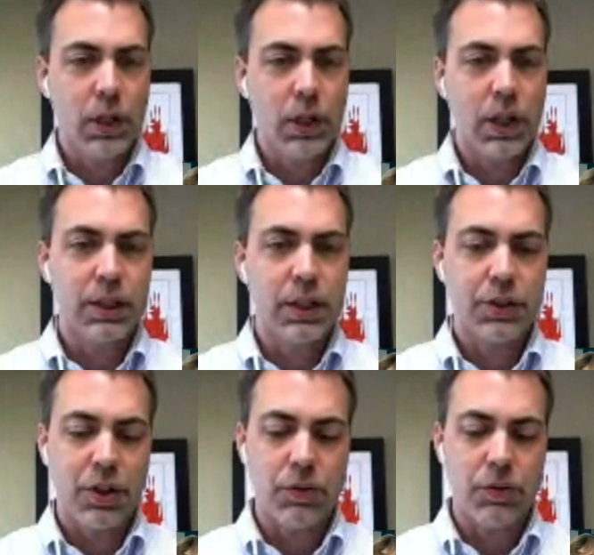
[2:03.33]
who'd like to
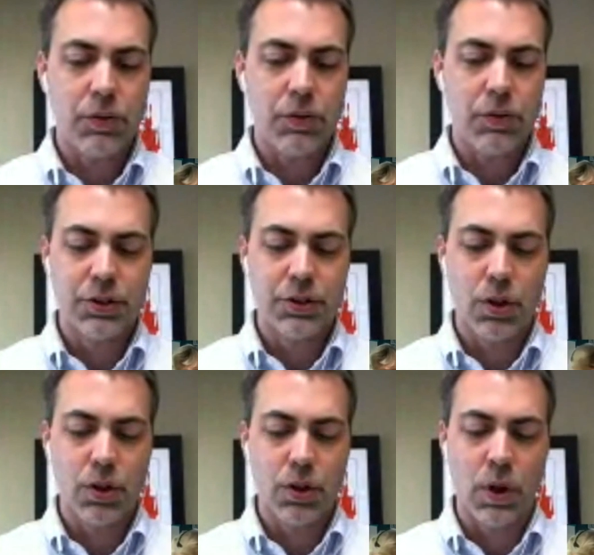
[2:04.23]
kick us off and kind of let
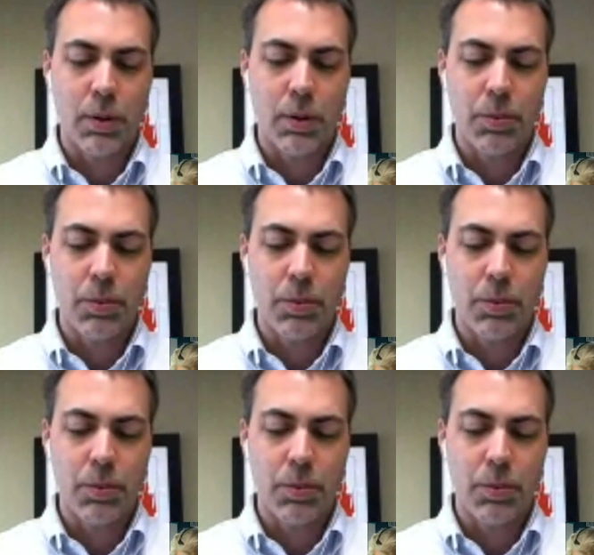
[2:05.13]
us know